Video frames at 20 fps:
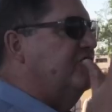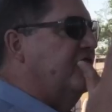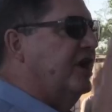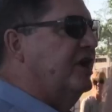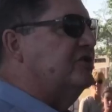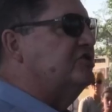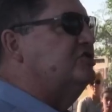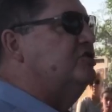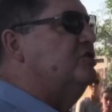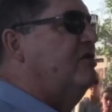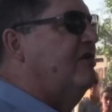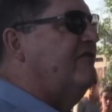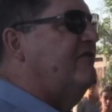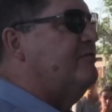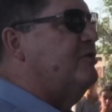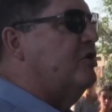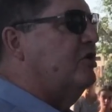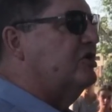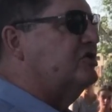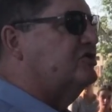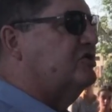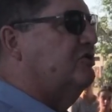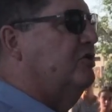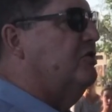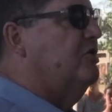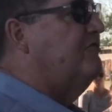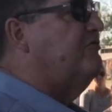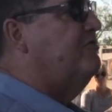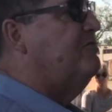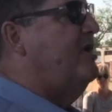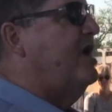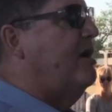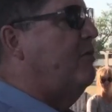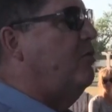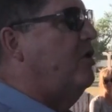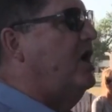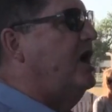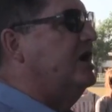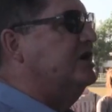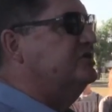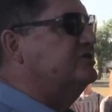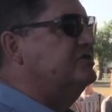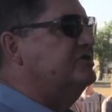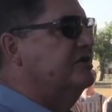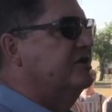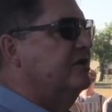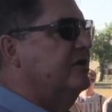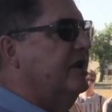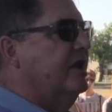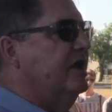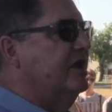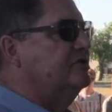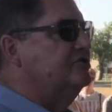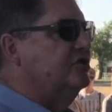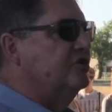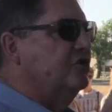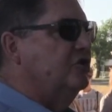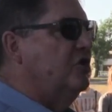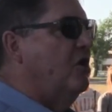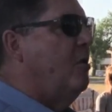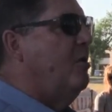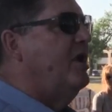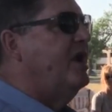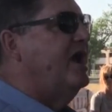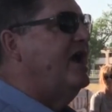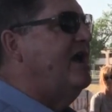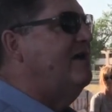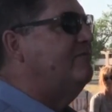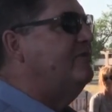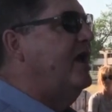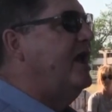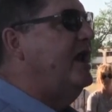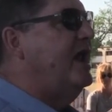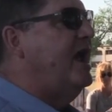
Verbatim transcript: you get two of them, you're excluded from that race. And so you don't want to have that